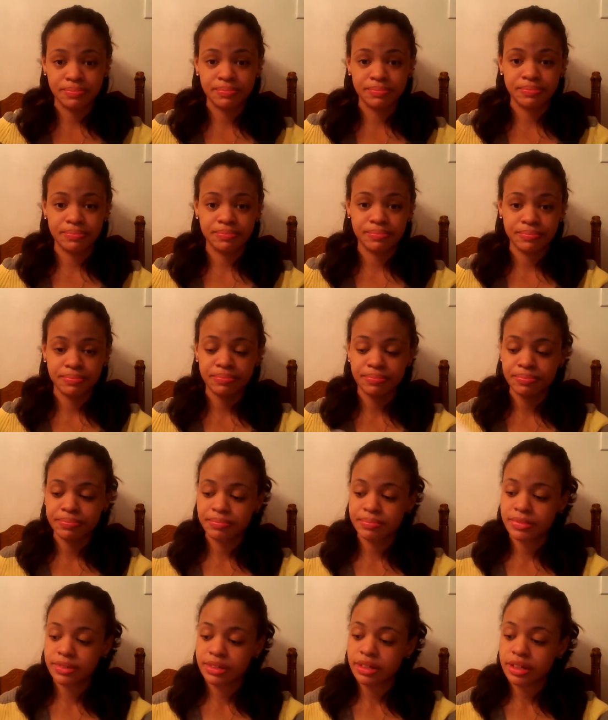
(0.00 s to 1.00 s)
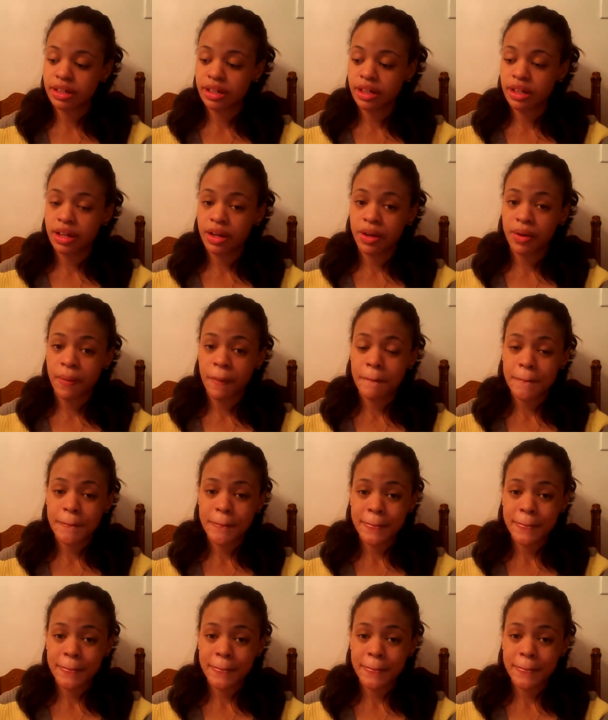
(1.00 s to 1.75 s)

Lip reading: Nothing is said.